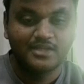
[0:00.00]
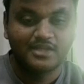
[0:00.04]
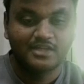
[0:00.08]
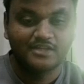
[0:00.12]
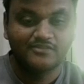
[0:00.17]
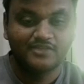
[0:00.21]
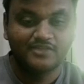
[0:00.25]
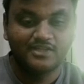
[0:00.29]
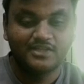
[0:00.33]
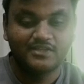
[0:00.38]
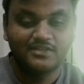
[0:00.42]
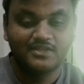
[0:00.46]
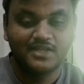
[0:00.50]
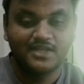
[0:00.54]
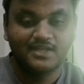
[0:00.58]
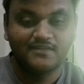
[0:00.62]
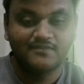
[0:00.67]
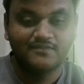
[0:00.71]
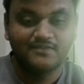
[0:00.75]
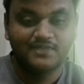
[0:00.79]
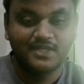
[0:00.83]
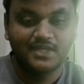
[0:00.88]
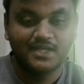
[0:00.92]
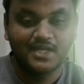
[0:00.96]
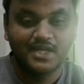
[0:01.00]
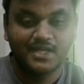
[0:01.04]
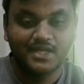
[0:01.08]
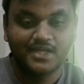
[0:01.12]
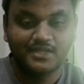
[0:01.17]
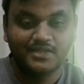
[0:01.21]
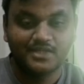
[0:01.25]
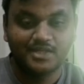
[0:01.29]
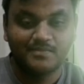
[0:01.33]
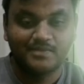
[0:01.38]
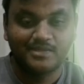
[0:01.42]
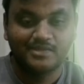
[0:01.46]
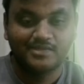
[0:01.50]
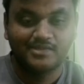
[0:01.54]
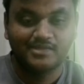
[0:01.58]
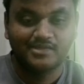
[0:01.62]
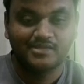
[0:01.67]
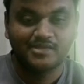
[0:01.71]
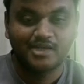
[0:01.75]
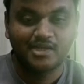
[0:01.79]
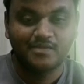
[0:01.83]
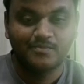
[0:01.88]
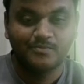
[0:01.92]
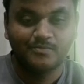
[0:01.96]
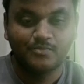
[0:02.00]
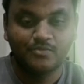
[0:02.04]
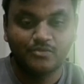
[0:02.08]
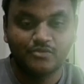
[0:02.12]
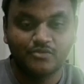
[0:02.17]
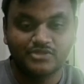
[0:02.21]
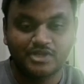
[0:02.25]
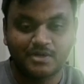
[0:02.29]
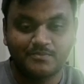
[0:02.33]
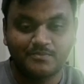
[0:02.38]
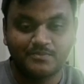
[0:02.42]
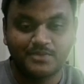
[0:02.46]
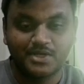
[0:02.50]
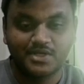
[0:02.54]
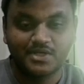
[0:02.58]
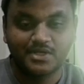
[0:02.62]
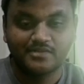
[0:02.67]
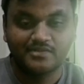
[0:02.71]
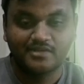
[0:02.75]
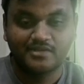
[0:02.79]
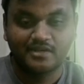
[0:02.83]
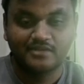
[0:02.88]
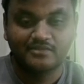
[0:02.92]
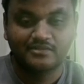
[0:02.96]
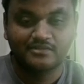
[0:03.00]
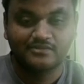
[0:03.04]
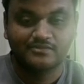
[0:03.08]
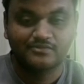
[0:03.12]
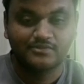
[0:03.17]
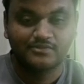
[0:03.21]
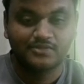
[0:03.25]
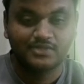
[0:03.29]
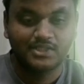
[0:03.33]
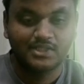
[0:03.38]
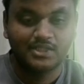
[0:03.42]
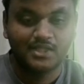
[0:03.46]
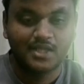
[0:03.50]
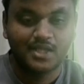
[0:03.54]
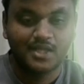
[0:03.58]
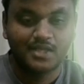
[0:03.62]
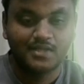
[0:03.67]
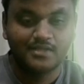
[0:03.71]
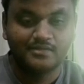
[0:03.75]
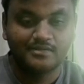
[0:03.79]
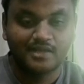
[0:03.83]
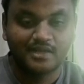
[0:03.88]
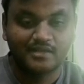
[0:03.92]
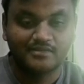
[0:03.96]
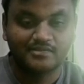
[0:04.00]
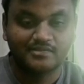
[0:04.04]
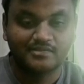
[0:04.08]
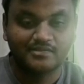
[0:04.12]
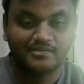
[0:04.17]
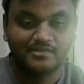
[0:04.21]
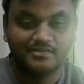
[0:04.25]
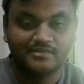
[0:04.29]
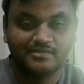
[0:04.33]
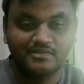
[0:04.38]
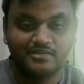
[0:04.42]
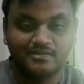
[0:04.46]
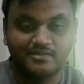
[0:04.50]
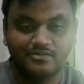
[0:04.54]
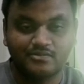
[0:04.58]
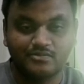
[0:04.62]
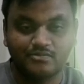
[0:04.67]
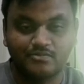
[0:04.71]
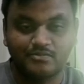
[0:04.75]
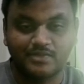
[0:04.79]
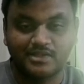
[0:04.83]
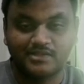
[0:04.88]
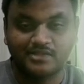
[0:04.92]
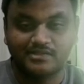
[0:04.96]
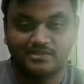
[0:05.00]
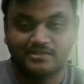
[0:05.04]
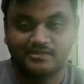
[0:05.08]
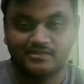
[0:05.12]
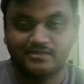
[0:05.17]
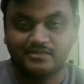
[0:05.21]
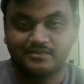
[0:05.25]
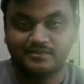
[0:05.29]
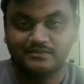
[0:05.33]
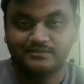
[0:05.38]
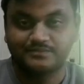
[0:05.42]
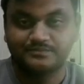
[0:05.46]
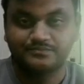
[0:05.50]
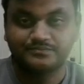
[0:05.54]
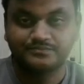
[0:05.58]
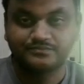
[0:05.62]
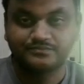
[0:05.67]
That's why here we are getting the message called post updated successfully, and success is a true message.